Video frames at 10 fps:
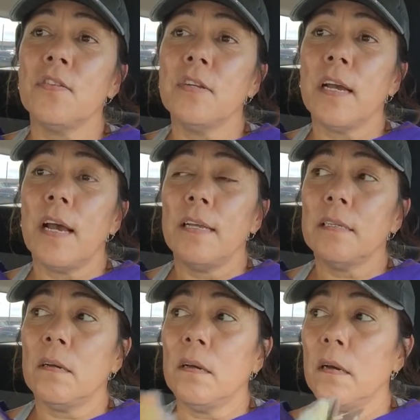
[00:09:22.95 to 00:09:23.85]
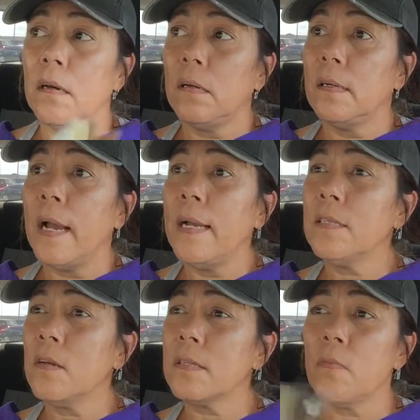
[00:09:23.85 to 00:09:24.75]
you guys. Oh, I
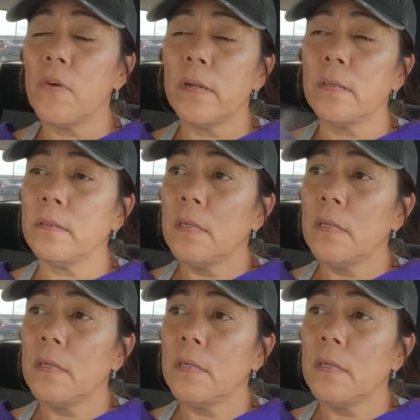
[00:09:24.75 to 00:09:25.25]
saw someone,